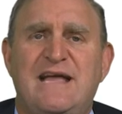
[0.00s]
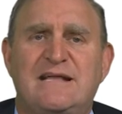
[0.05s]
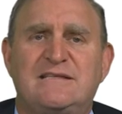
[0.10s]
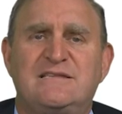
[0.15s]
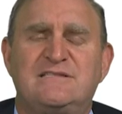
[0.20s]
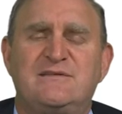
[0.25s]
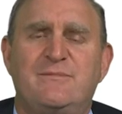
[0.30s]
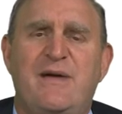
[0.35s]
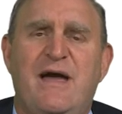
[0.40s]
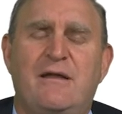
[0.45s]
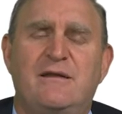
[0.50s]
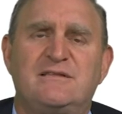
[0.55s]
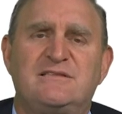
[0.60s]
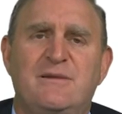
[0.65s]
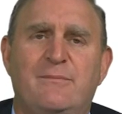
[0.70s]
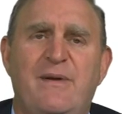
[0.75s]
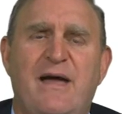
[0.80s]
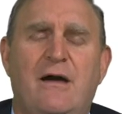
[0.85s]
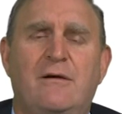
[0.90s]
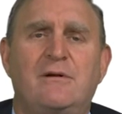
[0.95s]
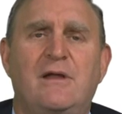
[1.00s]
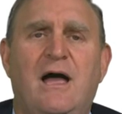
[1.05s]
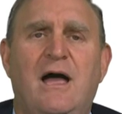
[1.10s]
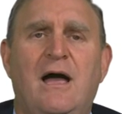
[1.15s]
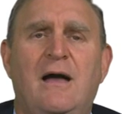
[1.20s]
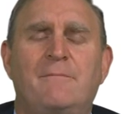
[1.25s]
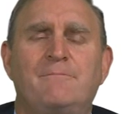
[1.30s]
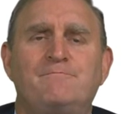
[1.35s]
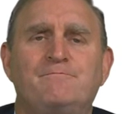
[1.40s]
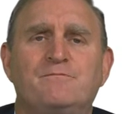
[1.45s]
Act is about. It's about
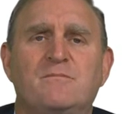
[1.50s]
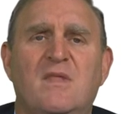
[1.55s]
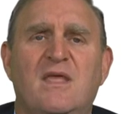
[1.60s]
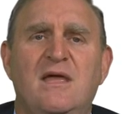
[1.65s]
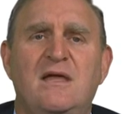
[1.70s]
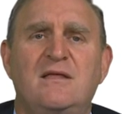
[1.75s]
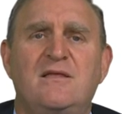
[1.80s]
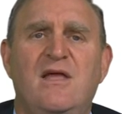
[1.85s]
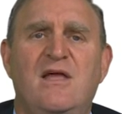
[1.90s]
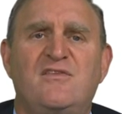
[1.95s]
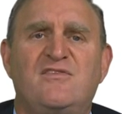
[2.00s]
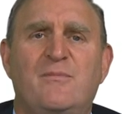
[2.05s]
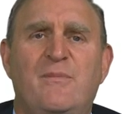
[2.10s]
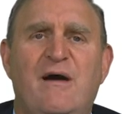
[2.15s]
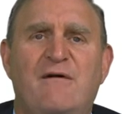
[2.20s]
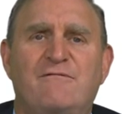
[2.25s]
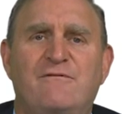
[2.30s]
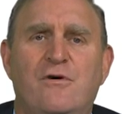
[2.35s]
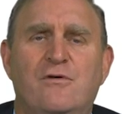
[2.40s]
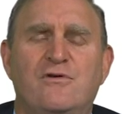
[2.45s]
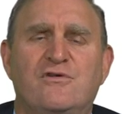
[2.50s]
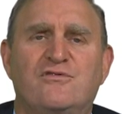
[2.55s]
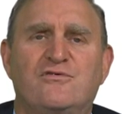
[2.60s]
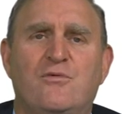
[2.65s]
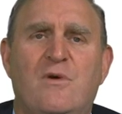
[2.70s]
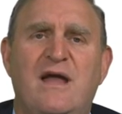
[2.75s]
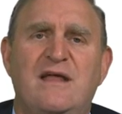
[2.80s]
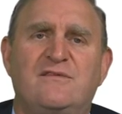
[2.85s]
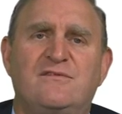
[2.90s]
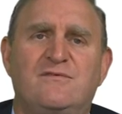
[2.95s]
um, it's about voters'
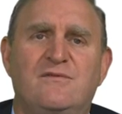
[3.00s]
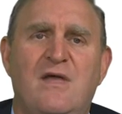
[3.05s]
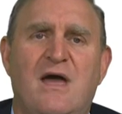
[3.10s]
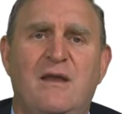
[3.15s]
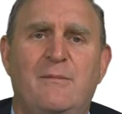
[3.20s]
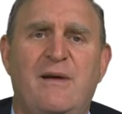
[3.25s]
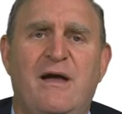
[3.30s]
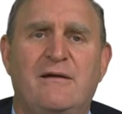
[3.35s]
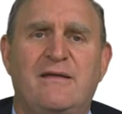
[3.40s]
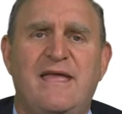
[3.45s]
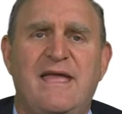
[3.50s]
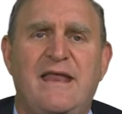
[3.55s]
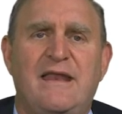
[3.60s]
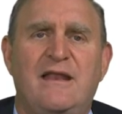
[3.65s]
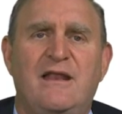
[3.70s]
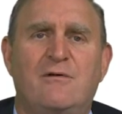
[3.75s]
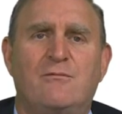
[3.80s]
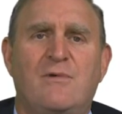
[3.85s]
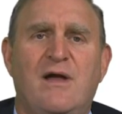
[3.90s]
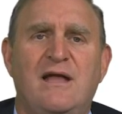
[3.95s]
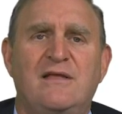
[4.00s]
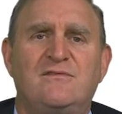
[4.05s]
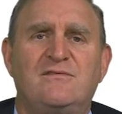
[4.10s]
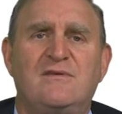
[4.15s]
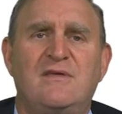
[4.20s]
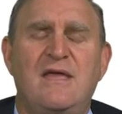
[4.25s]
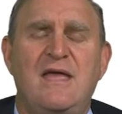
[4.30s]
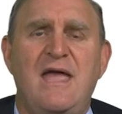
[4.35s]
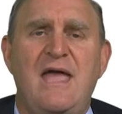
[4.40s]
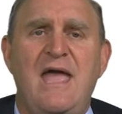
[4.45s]
rights, not about candidate rights.
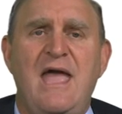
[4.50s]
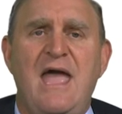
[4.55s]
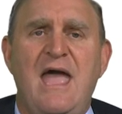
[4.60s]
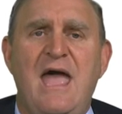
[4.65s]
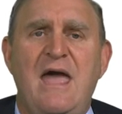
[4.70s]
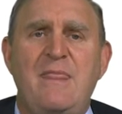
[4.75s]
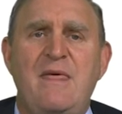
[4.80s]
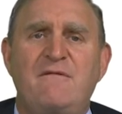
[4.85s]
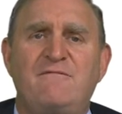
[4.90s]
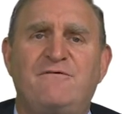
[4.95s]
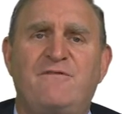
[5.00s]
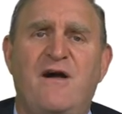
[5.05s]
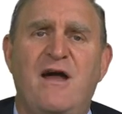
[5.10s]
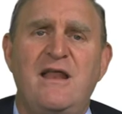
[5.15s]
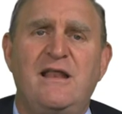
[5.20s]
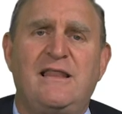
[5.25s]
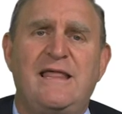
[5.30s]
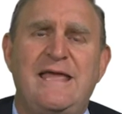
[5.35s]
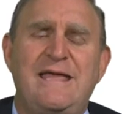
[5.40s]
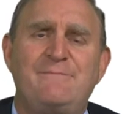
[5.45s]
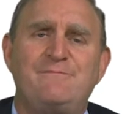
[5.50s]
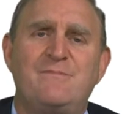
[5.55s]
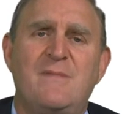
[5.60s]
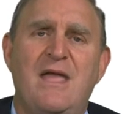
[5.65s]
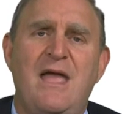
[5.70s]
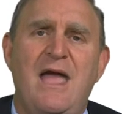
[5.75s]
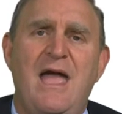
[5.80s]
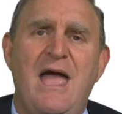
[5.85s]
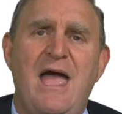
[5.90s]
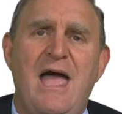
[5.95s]
And then finally,
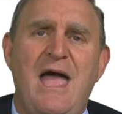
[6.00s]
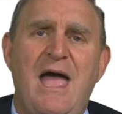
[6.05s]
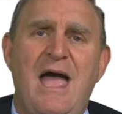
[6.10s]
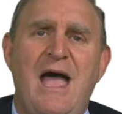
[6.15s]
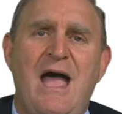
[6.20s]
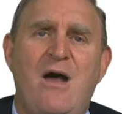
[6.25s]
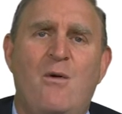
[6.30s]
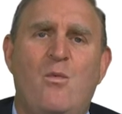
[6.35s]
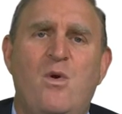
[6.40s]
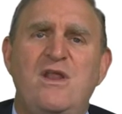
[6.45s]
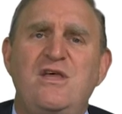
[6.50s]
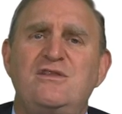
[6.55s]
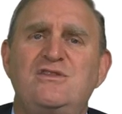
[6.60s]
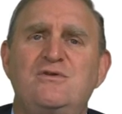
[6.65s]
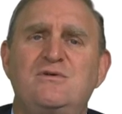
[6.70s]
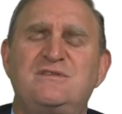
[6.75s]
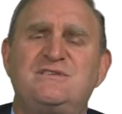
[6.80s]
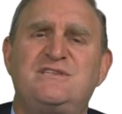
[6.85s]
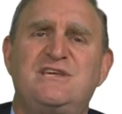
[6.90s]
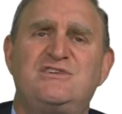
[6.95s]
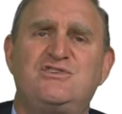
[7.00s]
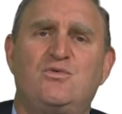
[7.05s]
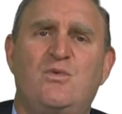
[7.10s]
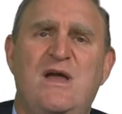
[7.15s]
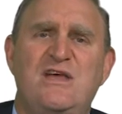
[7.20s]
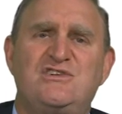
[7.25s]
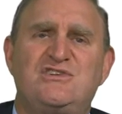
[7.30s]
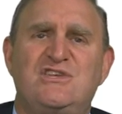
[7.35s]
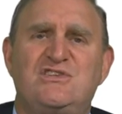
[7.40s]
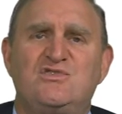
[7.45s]
what do you do in
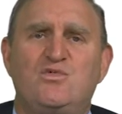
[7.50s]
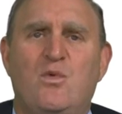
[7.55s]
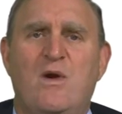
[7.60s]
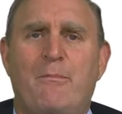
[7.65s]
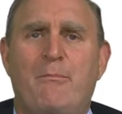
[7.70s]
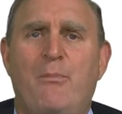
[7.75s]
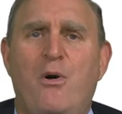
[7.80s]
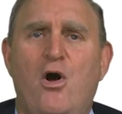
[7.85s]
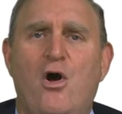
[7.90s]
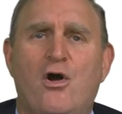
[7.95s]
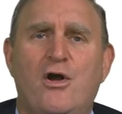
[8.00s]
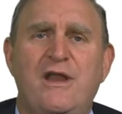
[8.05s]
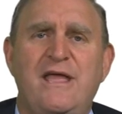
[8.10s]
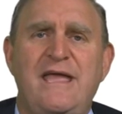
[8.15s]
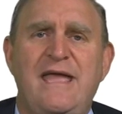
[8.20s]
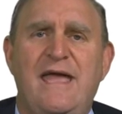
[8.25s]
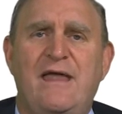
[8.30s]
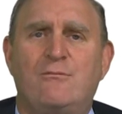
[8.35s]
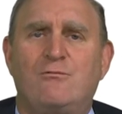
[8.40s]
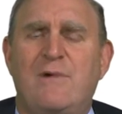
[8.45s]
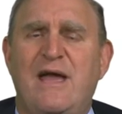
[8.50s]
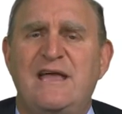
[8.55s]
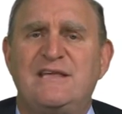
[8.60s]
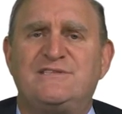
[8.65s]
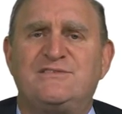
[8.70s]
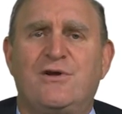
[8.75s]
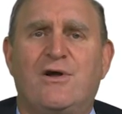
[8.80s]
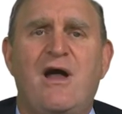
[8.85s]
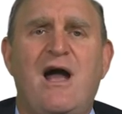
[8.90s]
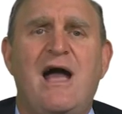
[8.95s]
situations where party and
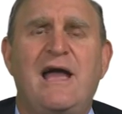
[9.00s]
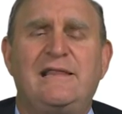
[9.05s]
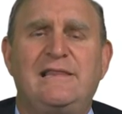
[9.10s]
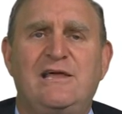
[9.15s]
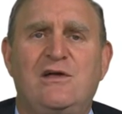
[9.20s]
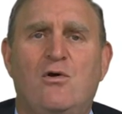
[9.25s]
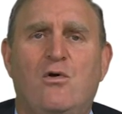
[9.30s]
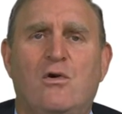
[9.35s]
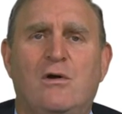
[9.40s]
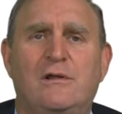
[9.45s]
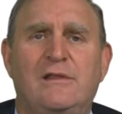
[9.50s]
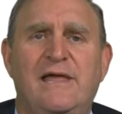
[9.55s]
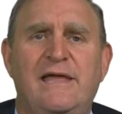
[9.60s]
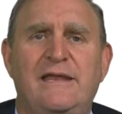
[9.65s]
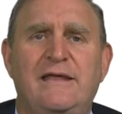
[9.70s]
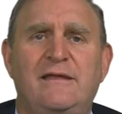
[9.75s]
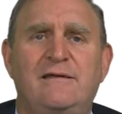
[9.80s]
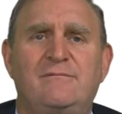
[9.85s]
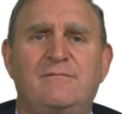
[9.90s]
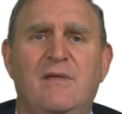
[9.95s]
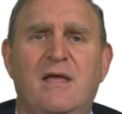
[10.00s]
race are highly correlated?